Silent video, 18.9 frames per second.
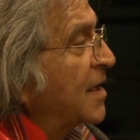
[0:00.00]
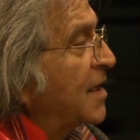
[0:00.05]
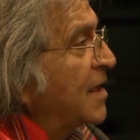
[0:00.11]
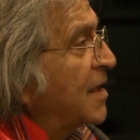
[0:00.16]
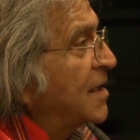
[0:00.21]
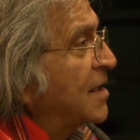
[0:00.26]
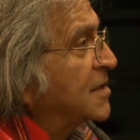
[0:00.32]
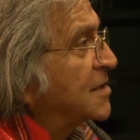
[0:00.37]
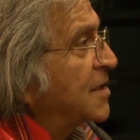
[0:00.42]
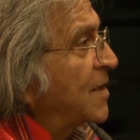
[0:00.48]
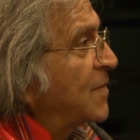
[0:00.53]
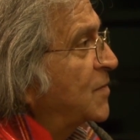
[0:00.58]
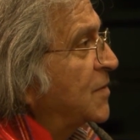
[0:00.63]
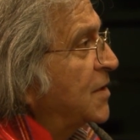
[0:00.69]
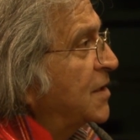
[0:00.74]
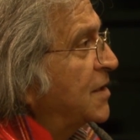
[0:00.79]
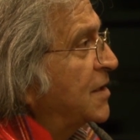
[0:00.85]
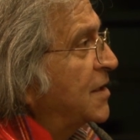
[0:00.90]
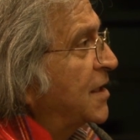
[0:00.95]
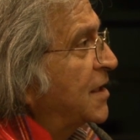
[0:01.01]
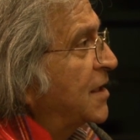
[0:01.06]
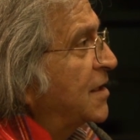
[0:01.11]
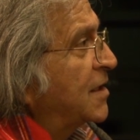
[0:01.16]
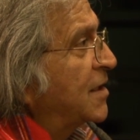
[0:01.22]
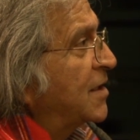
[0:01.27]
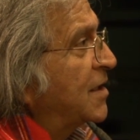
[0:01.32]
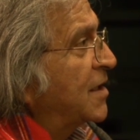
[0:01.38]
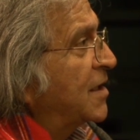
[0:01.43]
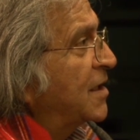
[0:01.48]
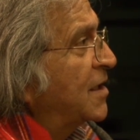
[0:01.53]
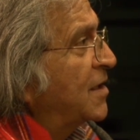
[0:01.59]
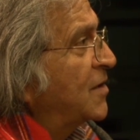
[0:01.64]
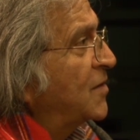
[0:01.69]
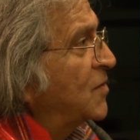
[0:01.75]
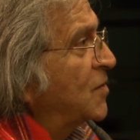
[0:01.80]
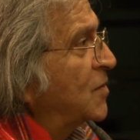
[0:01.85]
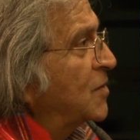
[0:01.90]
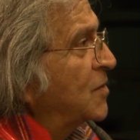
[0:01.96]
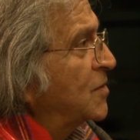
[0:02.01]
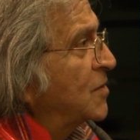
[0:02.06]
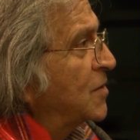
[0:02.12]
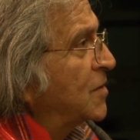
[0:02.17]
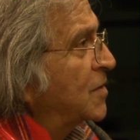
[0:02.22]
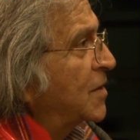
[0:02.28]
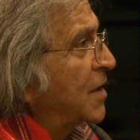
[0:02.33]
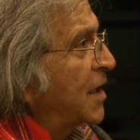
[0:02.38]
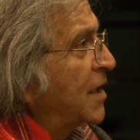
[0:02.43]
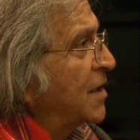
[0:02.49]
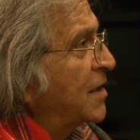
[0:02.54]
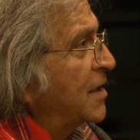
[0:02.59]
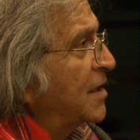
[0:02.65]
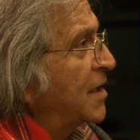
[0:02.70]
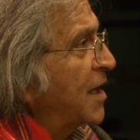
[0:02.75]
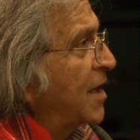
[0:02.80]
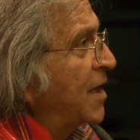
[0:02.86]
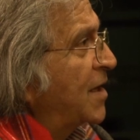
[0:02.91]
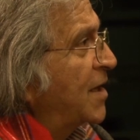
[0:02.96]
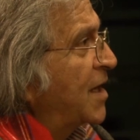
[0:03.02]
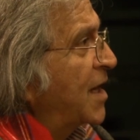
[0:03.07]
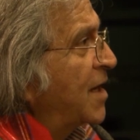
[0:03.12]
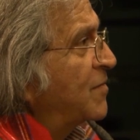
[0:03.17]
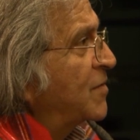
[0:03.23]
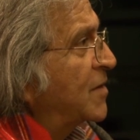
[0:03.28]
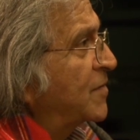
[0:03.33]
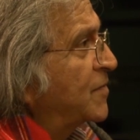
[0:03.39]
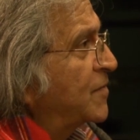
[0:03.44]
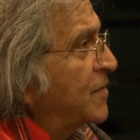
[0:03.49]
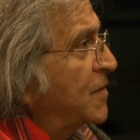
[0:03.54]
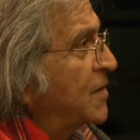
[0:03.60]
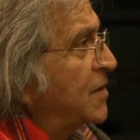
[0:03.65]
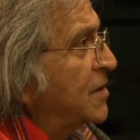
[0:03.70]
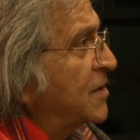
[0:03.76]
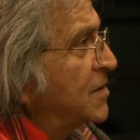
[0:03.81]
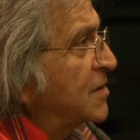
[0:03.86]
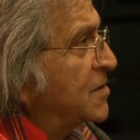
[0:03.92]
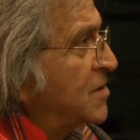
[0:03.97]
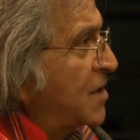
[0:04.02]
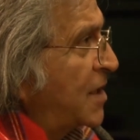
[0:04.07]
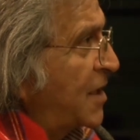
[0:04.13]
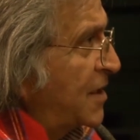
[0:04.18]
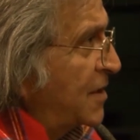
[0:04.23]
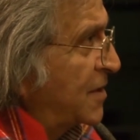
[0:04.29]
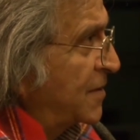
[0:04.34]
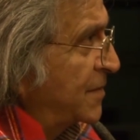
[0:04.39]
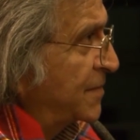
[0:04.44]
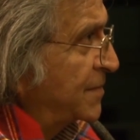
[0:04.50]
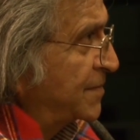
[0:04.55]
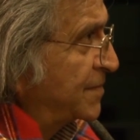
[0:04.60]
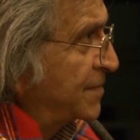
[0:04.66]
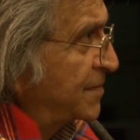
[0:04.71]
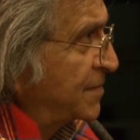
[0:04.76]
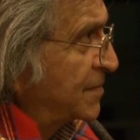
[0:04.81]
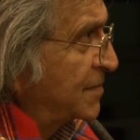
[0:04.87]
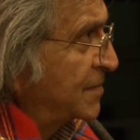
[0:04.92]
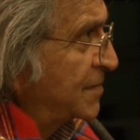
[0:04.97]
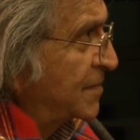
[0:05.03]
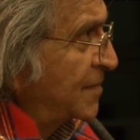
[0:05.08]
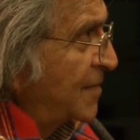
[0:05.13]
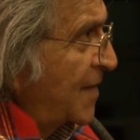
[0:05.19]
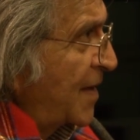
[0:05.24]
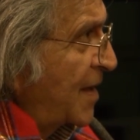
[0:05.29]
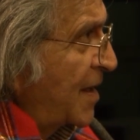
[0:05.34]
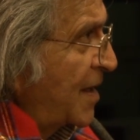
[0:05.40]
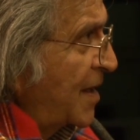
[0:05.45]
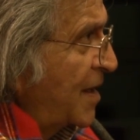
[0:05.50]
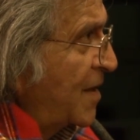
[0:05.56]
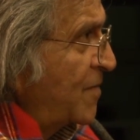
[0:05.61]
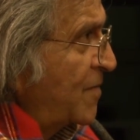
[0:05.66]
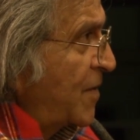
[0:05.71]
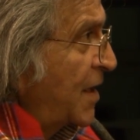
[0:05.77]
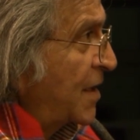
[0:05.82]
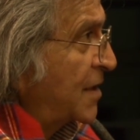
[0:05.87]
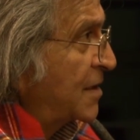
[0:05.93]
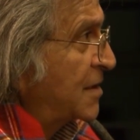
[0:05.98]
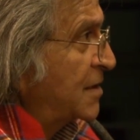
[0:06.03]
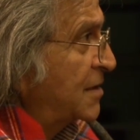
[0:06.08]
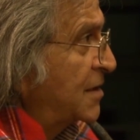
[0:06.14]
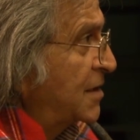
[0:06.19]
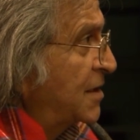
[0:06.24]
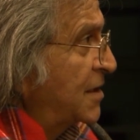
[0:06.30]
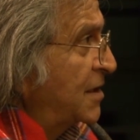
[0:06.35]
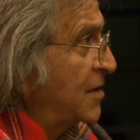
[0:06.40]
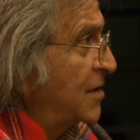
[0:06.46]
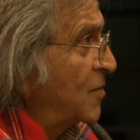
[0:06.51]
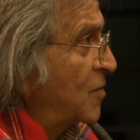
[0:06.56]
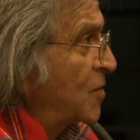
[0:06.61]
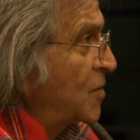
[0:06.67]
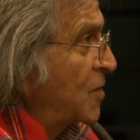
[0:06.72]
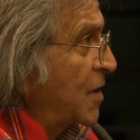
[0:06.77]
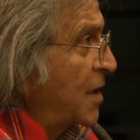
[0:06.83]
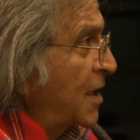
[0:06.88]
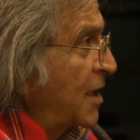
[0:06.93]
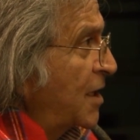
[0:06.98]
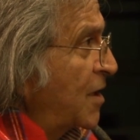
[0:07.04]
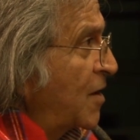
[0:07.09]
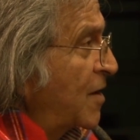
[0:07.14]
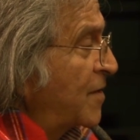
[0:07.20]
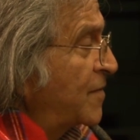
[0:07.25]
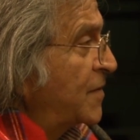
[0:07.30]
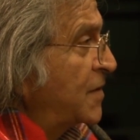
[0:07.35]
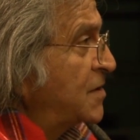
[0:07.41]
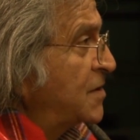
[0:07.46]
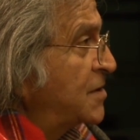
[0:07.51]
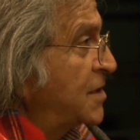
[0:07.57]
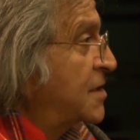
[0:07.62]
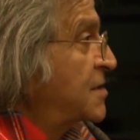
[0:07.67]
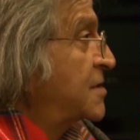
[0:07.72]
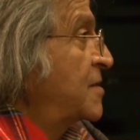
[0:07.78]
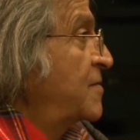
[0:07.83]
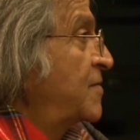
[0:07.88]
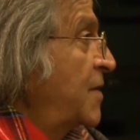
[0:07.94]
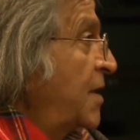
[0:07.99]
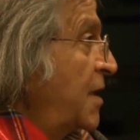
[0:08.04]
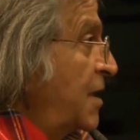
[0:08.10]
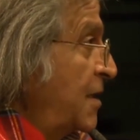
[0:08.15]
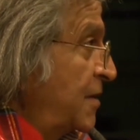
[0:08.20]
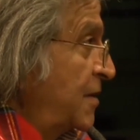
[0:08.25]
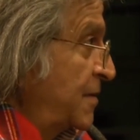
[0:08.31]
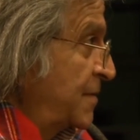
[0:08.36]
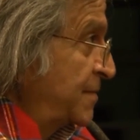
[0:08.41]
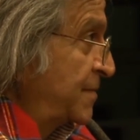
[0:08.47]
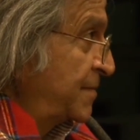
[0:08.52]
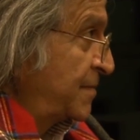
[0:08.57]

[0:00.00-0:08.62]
is something that no law can ever fully restrain. In fact, the law can often justify it